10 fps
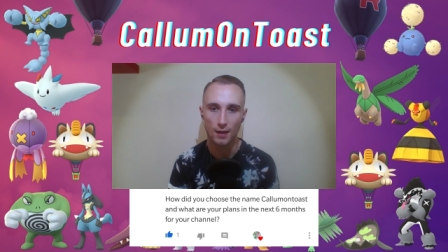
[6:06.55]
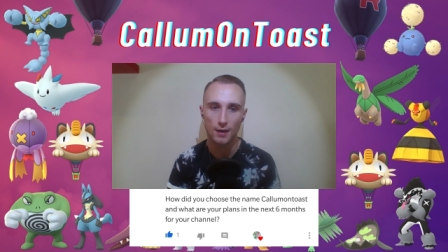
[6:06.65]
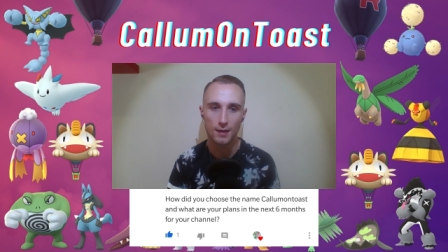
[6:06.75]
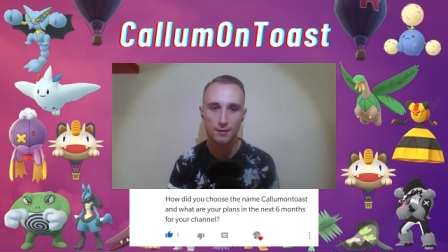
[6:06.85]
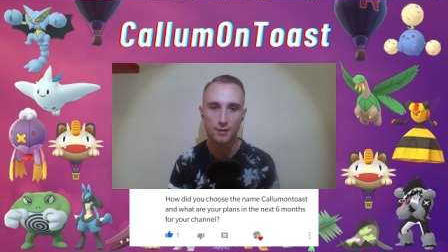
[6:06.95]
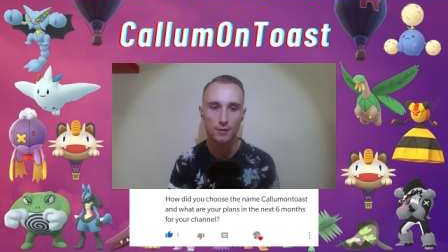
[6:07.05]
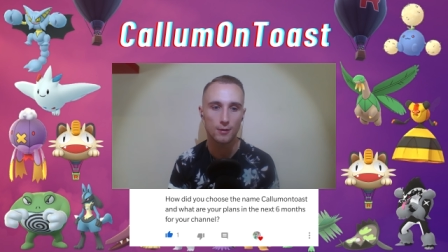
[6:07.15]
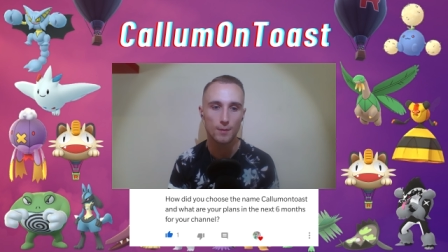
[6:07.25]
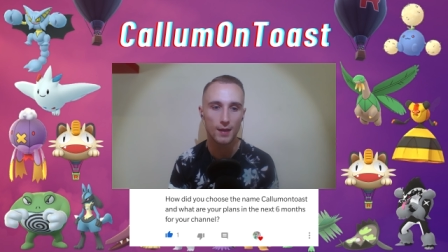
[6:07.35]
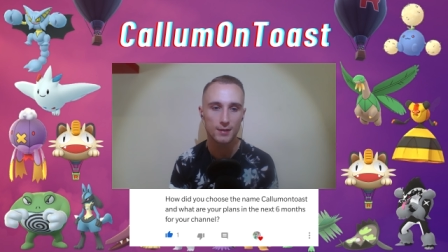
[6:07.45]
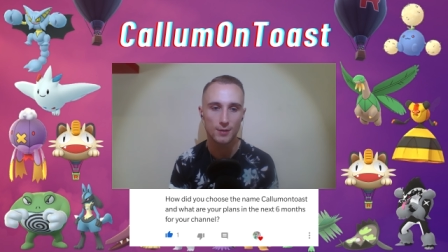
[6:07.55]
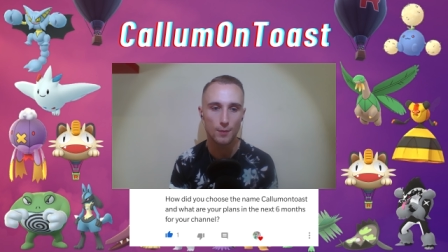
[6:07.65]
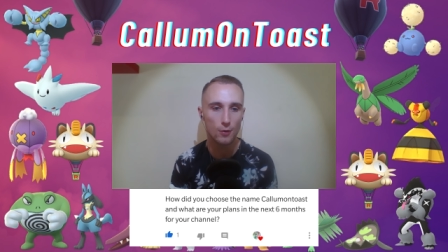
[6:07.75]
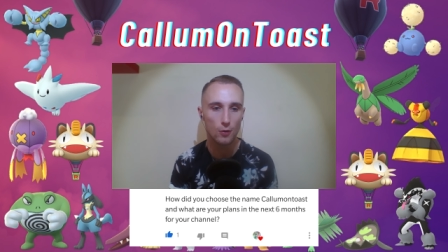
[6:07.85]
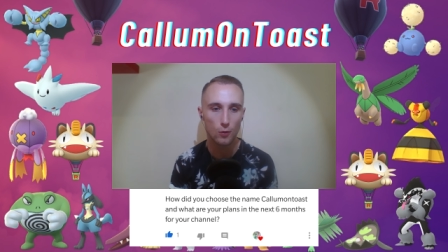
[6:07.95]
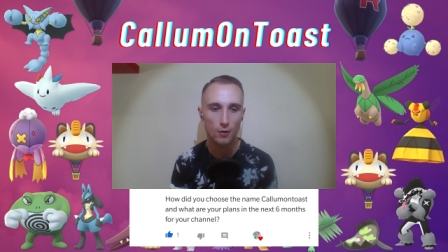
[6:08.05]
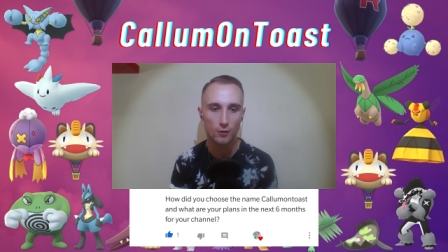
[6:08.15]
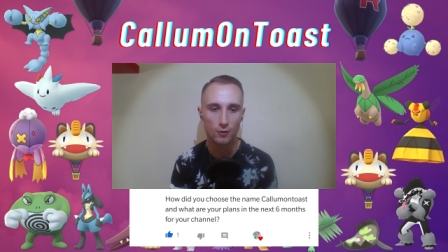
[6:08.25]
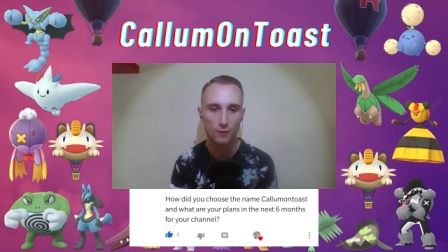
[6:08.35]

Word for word: I'd like to make some more walkthrough